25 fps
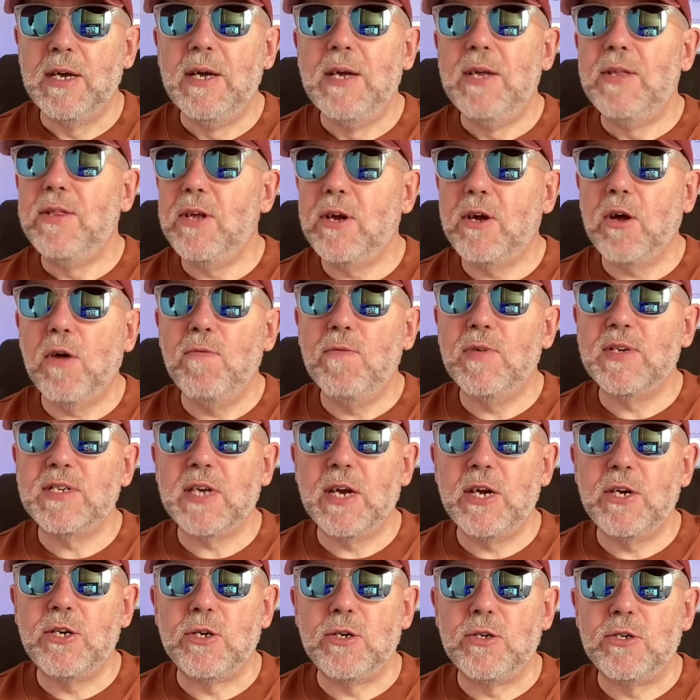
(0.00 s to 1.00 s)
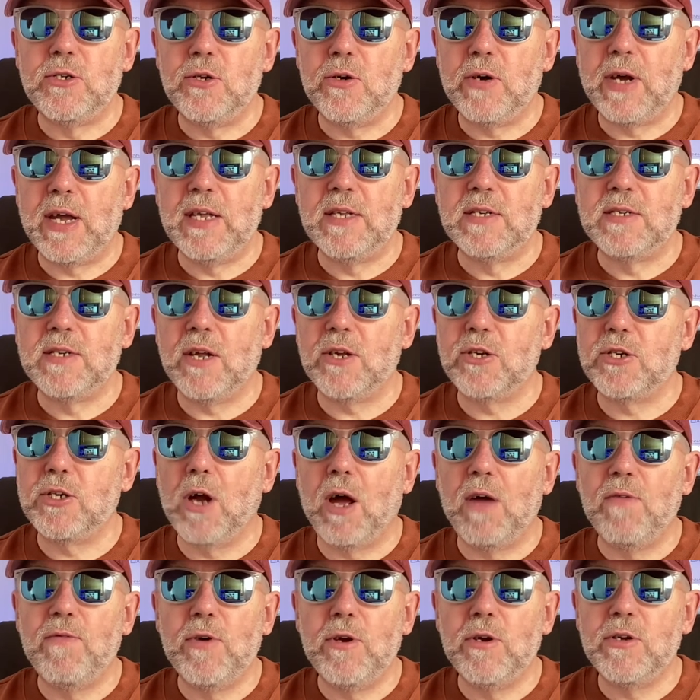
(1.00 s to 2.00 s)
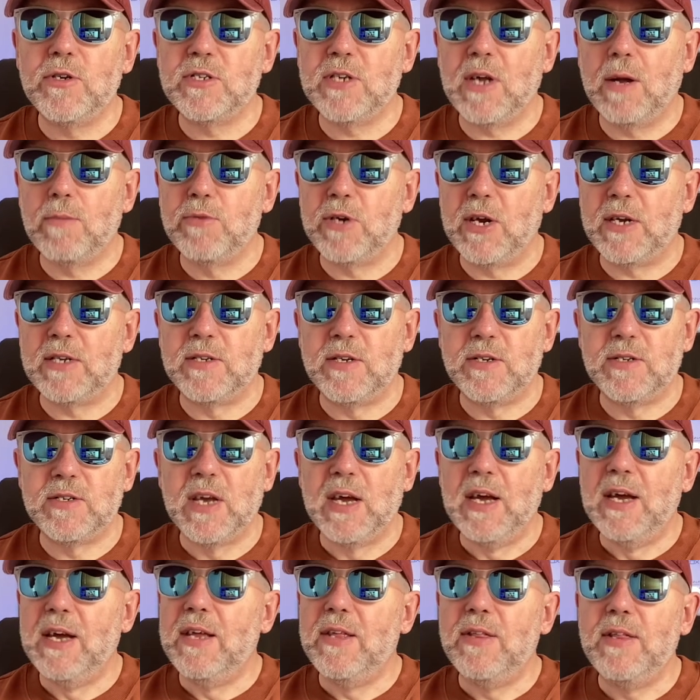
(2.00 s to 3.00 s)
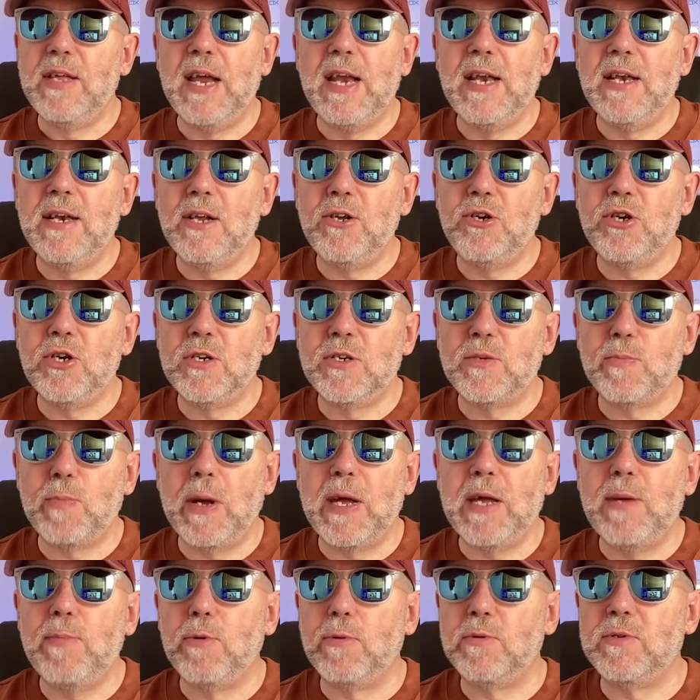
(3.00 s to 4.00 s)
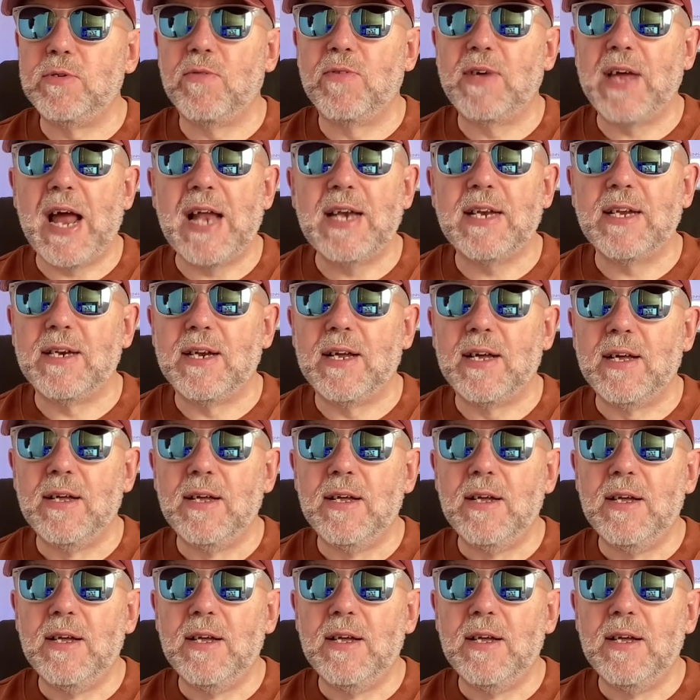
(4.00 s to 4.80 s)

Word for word: the conversation took in such diverse subjects as the indigenous peoples of Canada,